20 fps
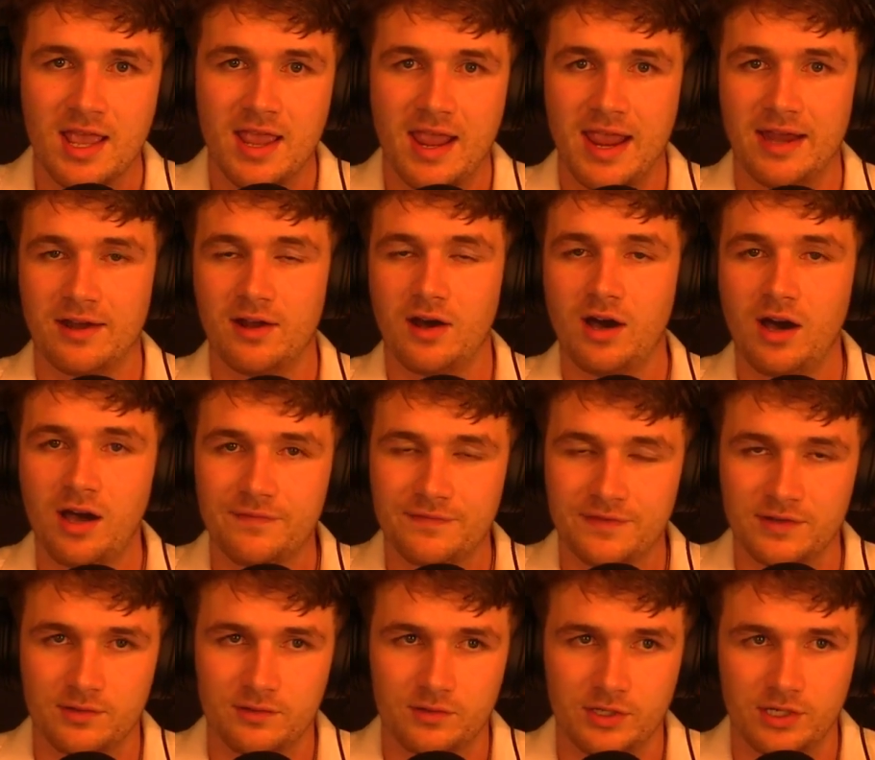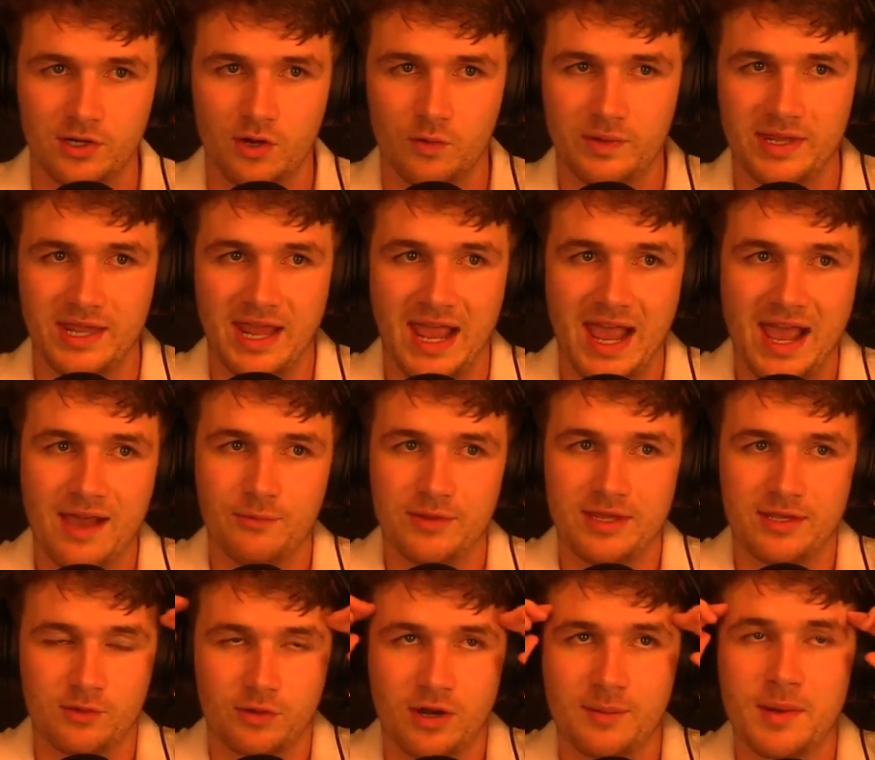And often, we
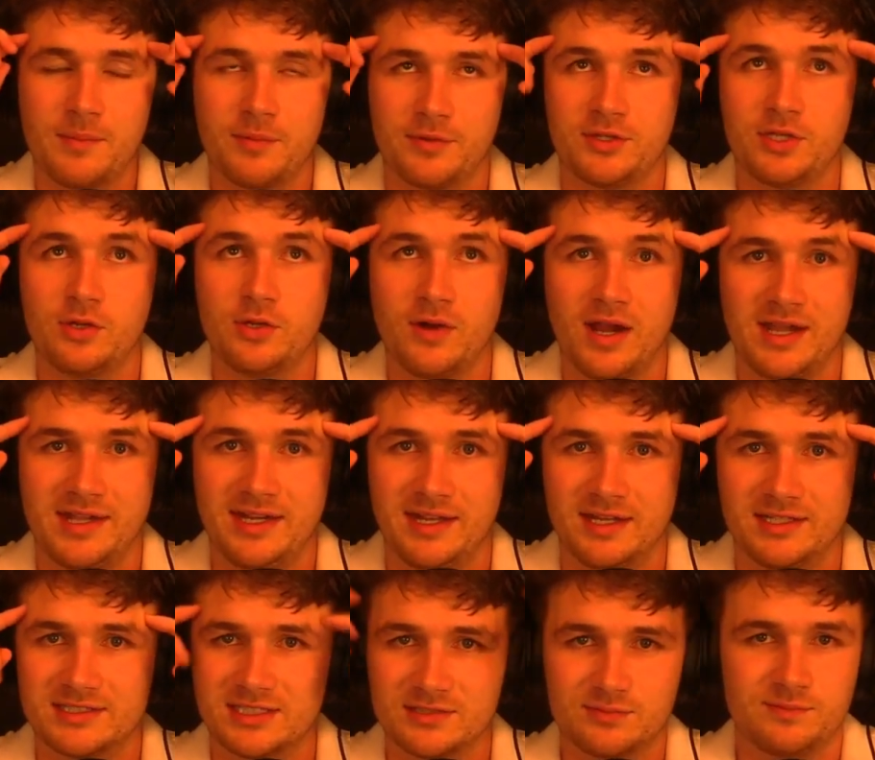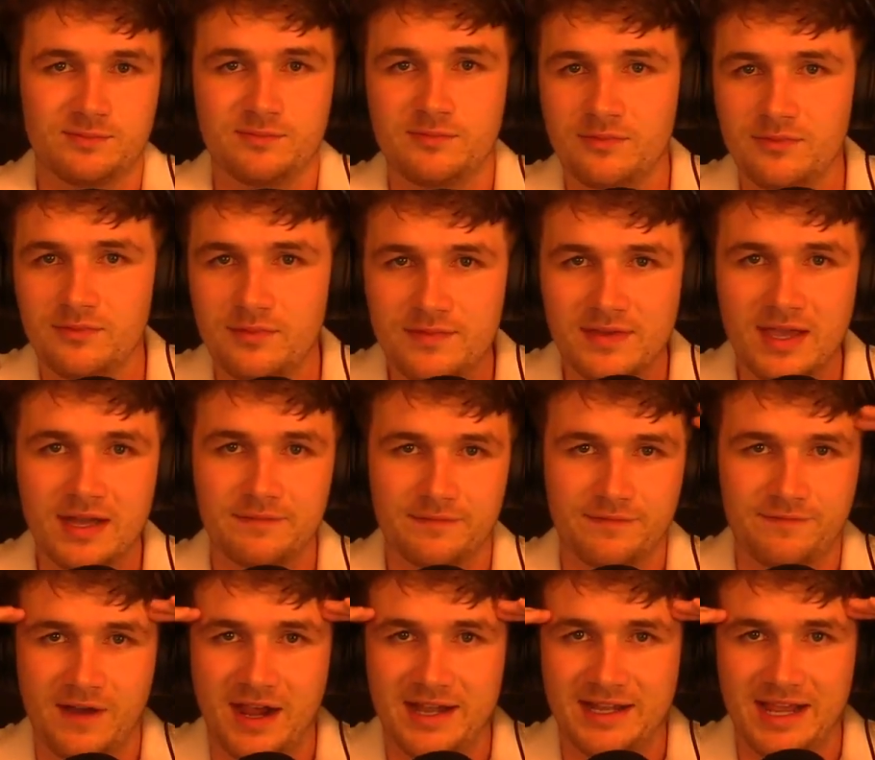come up with two ideas because we've got
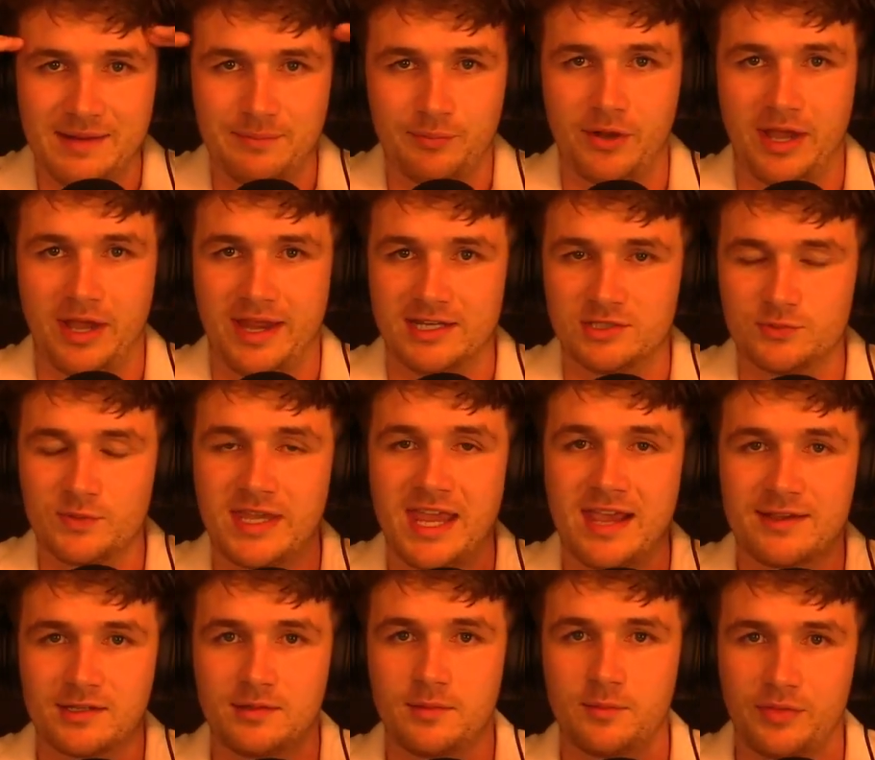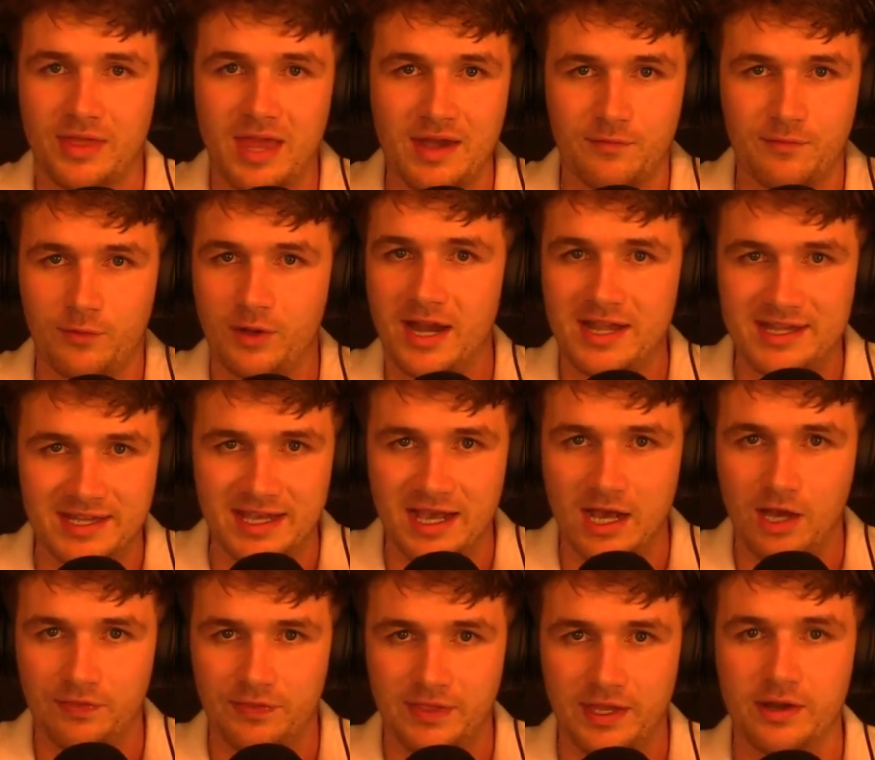finite brains. We can't come up with every idea
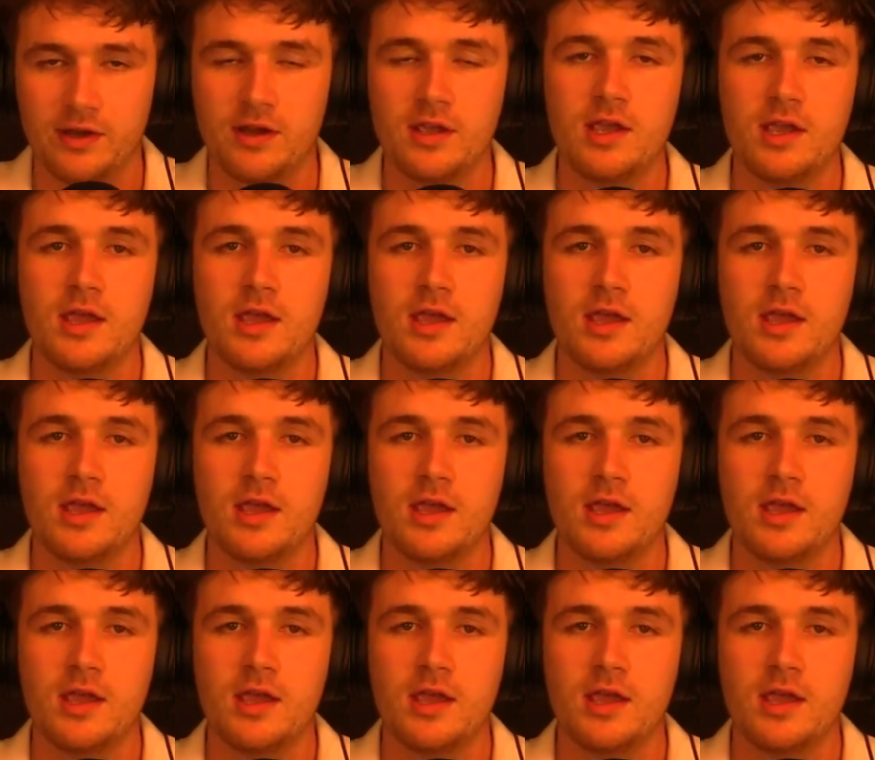out there.